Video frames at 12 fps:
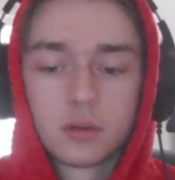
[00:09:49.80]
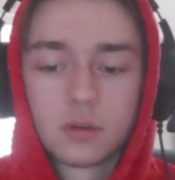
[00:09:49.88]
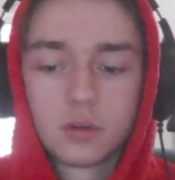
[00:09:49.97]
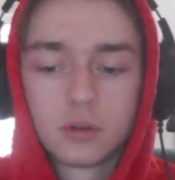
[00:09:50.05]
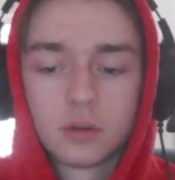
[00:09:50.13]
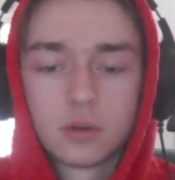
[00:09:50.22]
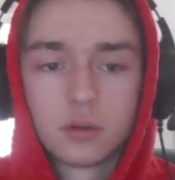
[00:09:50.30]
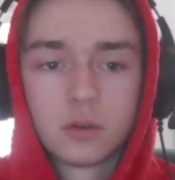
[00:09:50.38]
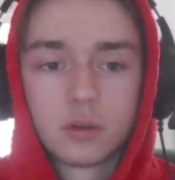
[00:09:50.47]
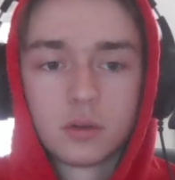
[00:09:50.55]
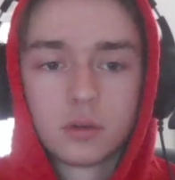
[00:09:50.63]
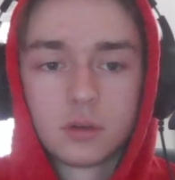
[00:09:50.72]

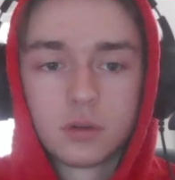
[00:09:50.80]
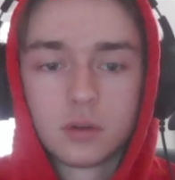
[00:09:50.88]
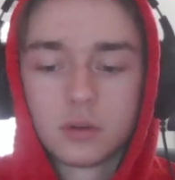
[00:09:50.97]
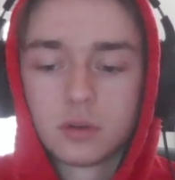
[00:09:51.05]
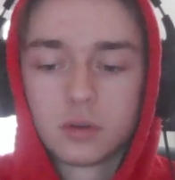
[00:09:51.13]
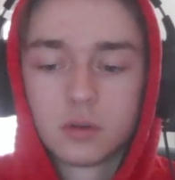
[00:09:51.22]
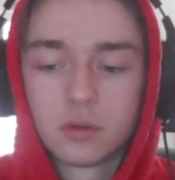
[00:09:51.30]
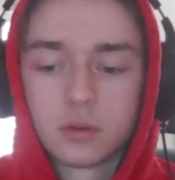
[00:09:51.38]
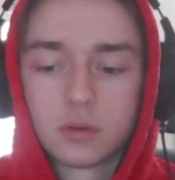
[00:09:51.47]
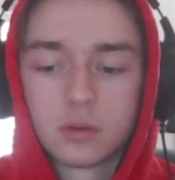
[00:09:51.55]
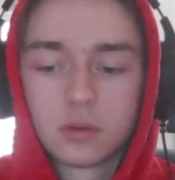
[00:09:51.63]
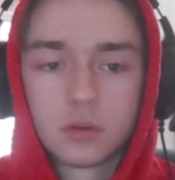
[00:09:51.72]

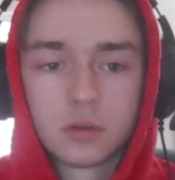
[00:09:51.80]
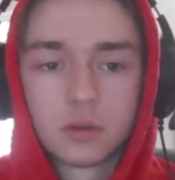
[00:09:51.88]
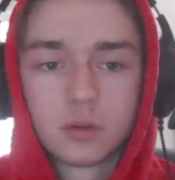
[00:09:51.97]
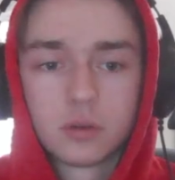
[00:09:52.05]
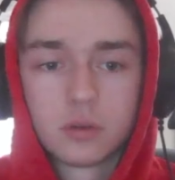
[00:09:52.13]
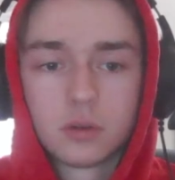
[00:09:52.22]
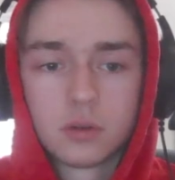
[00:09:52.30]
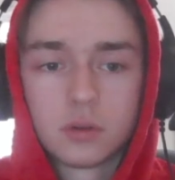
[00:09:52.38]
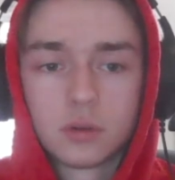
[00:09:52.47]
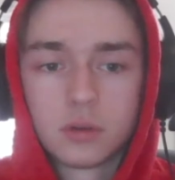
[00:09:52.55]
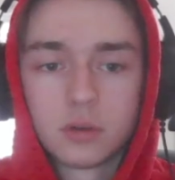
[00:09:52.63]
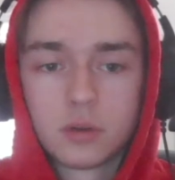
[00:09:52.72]
No one is speaking in this clip.